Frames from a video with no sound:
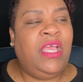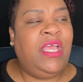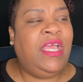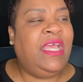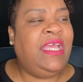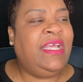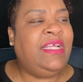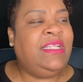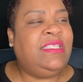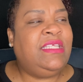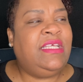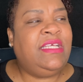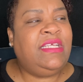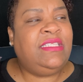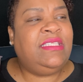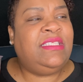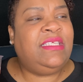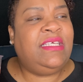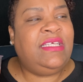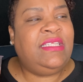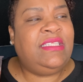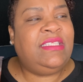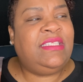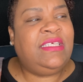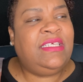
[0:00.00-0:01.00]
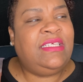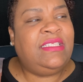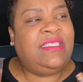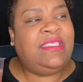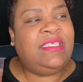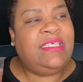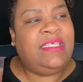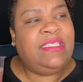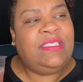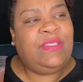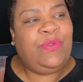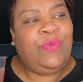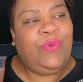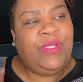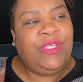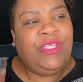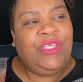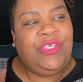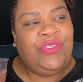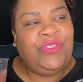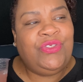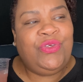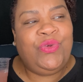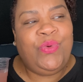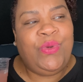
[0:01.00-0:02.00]
It's, it's, it's, it's, it's when
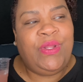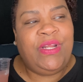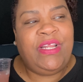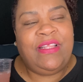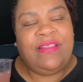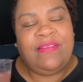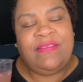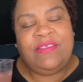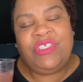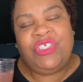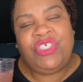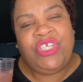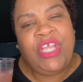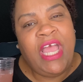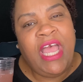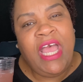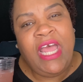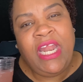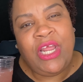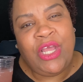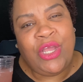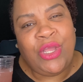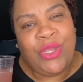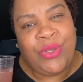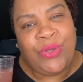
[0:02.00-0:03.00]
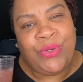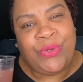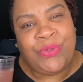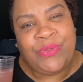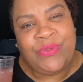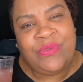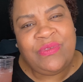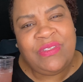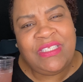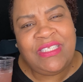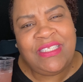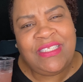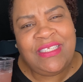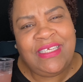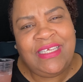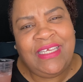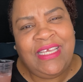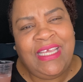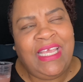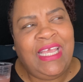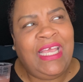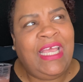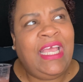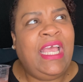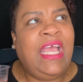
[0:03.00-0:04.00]
you do it in the shadows
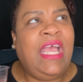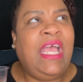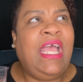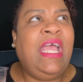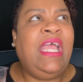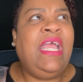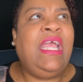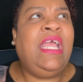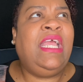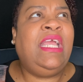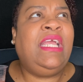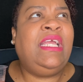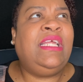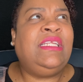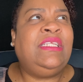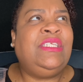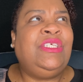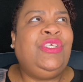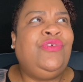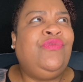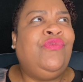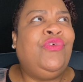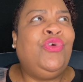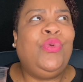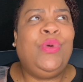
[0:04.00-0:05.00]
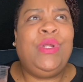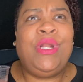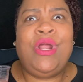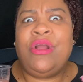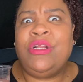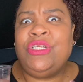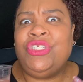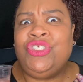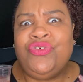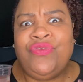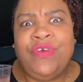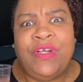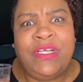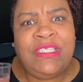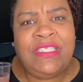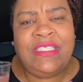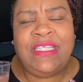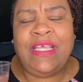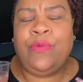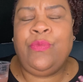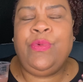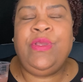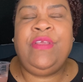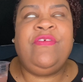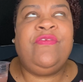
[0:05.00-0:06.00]
and you ruin our trust
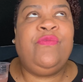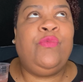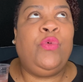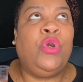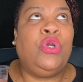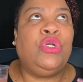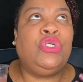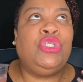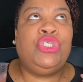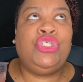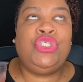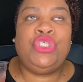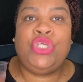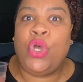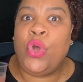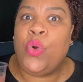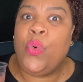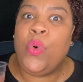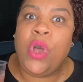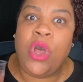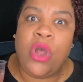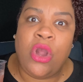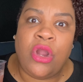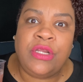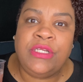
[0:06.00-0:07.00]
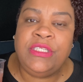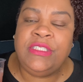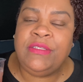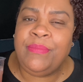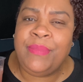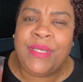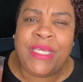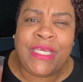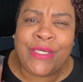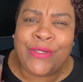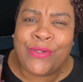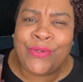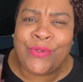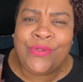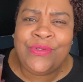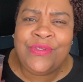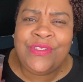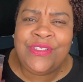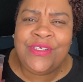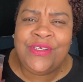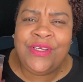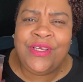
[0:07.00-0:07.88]
that we've worked so hard to build.